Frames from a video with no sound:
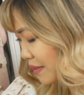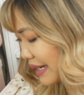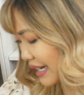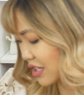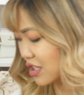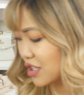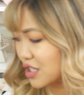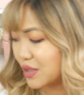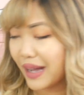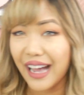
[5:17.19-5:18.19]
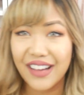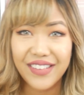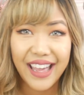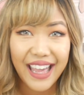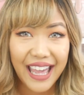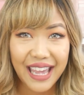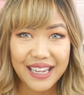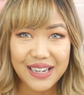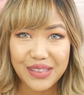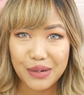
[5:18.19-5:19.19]
I actually do have
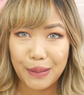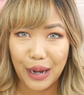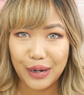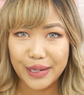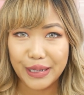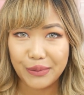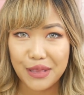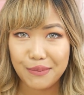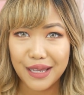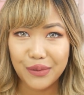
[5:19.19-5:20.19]
another pair here with me,